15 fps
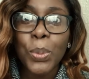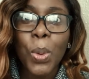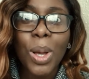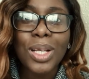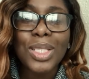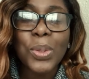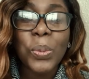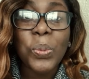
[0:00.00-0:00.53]

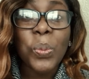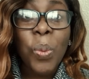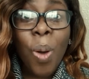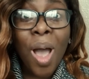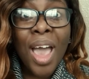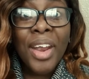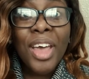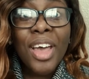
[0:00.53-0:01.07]
walked on
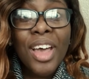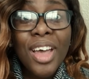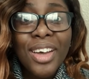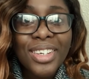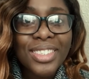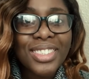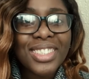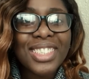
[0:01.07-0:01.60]
water.